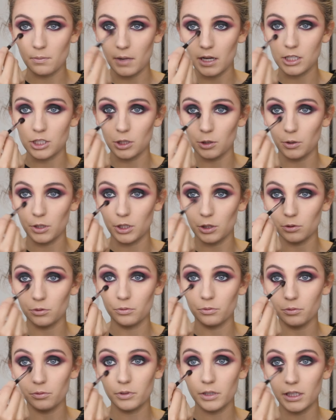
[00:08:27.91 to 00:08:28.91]
make sure you're
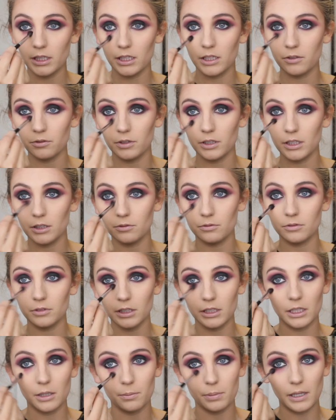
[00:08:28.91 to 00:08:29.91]
really, really,
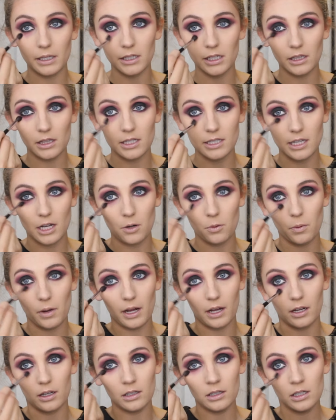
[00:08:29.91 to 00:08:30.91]
really blending this out
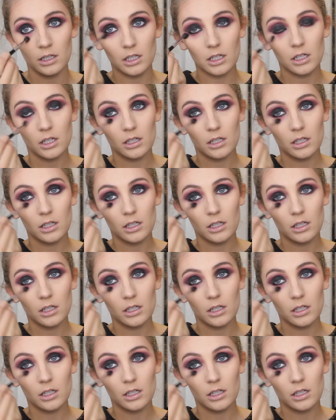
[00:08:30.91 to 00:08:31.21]
well